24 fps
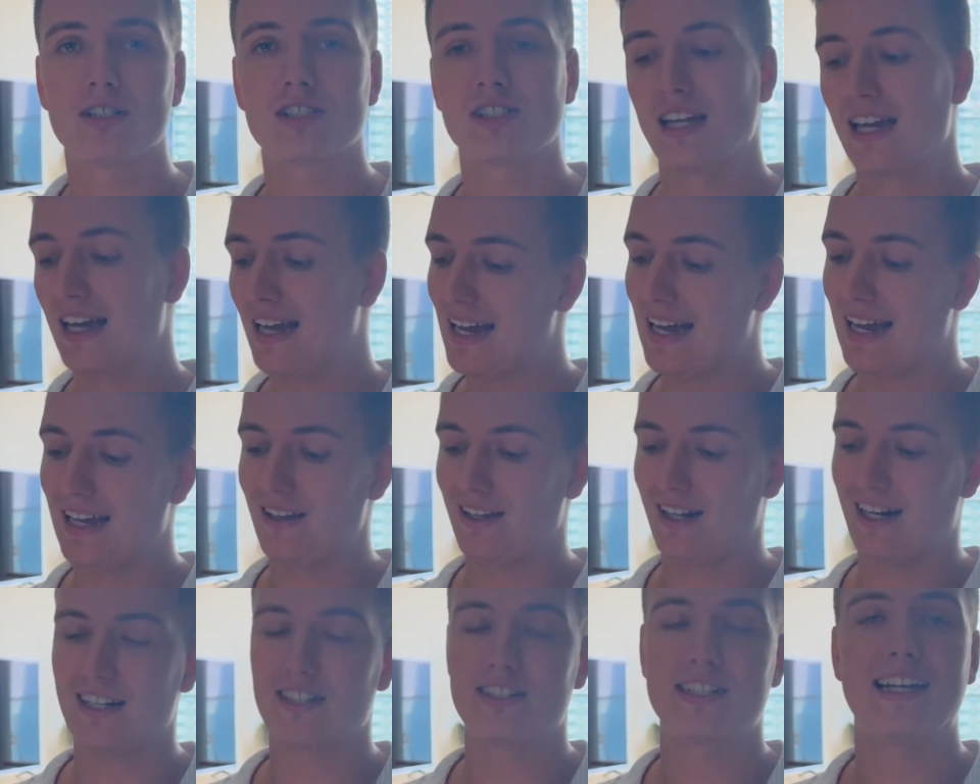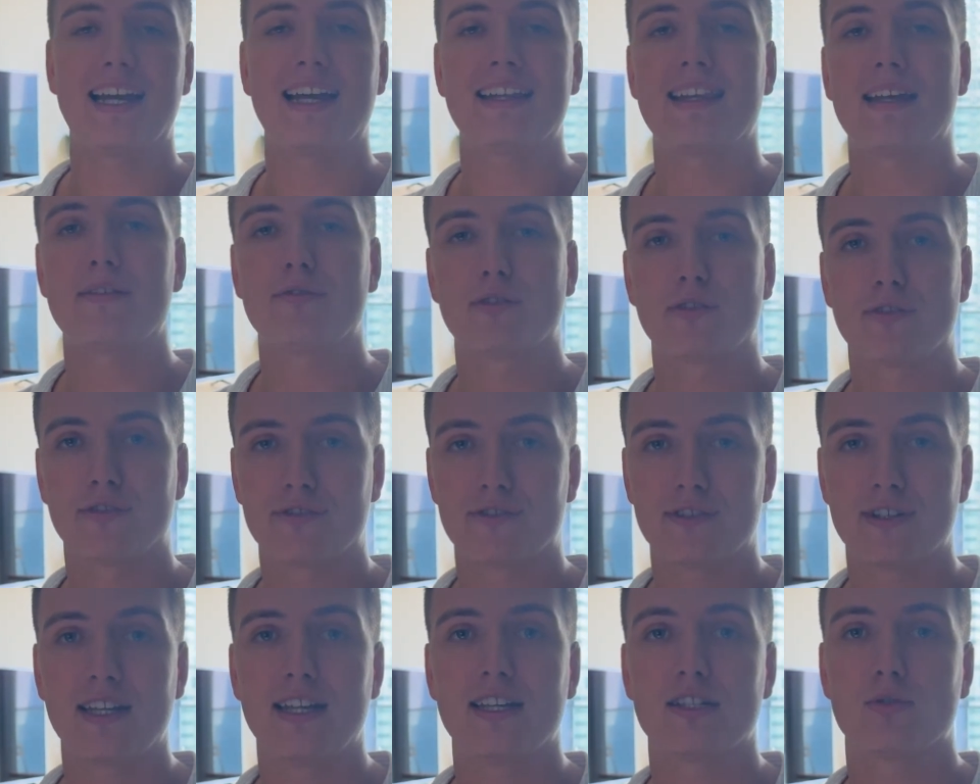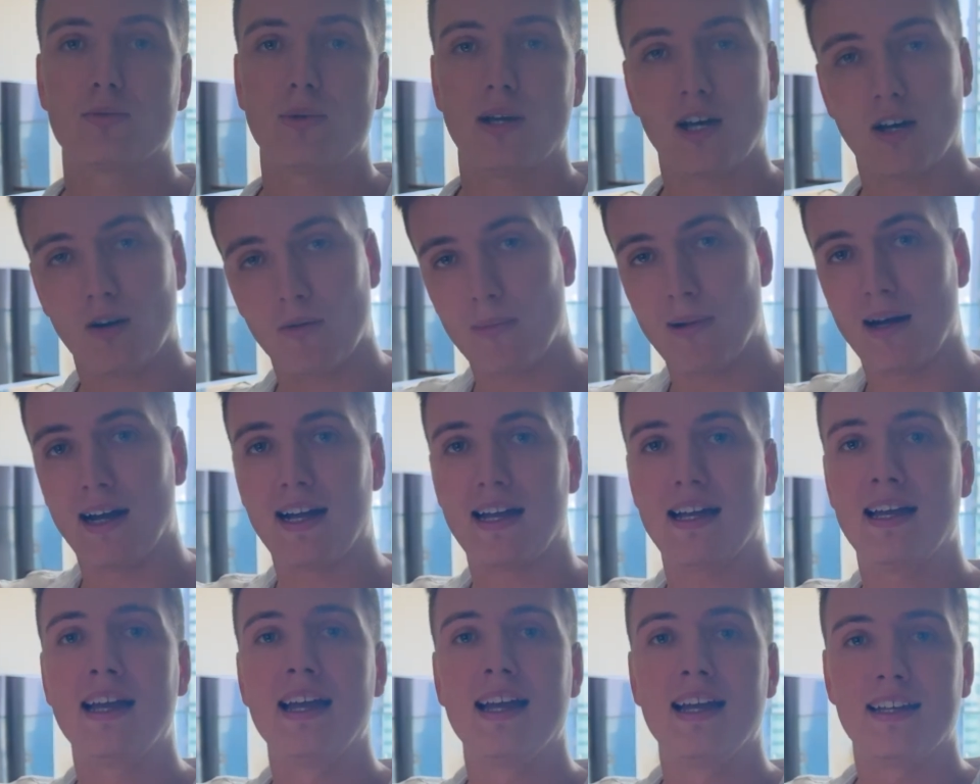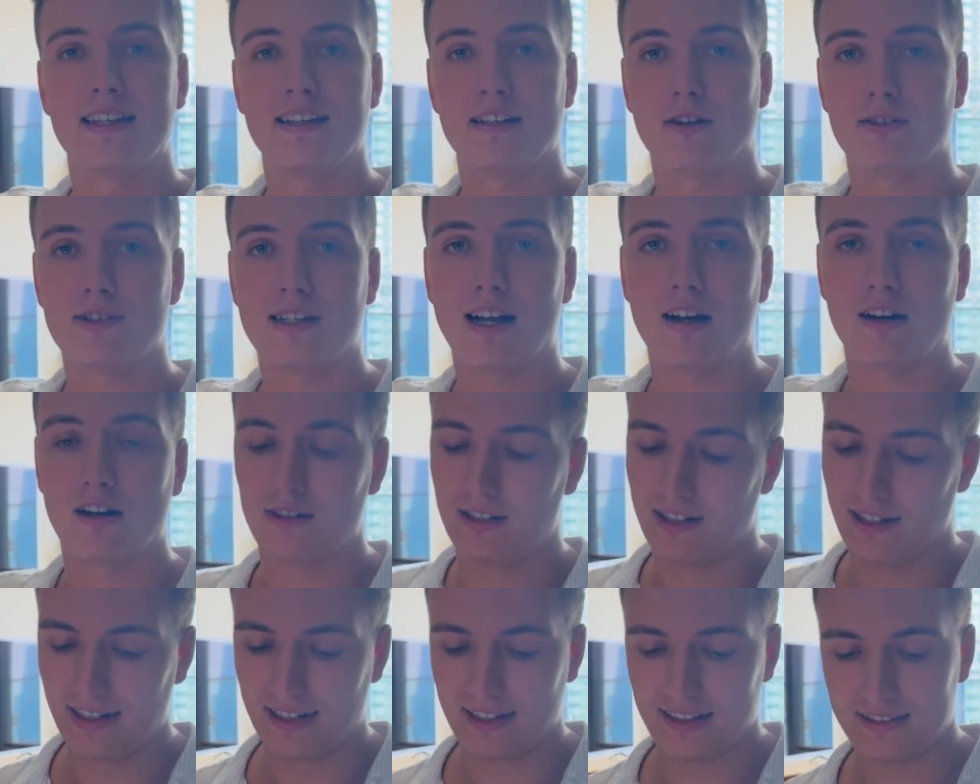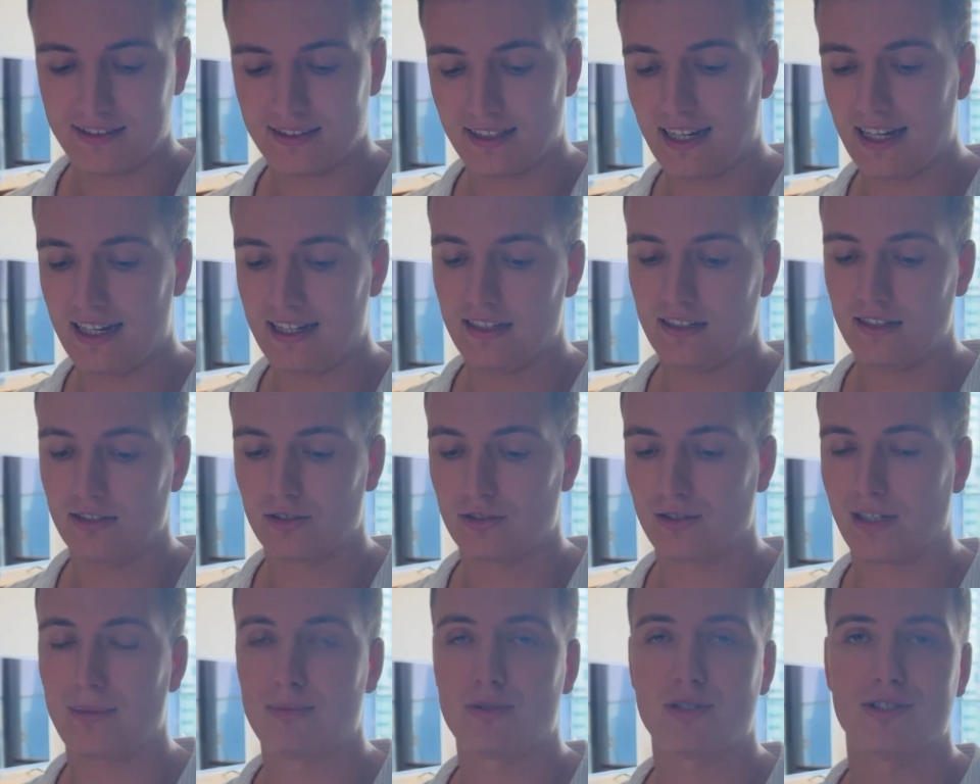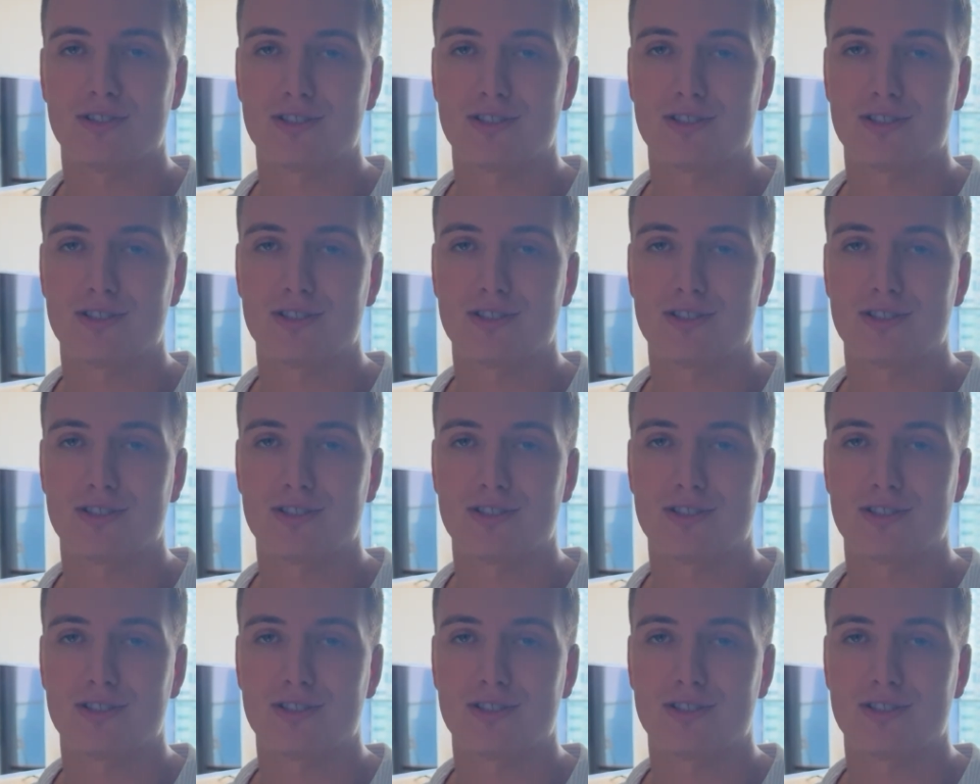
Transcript: And you can actually get that for free as well by you know downloading it in the description.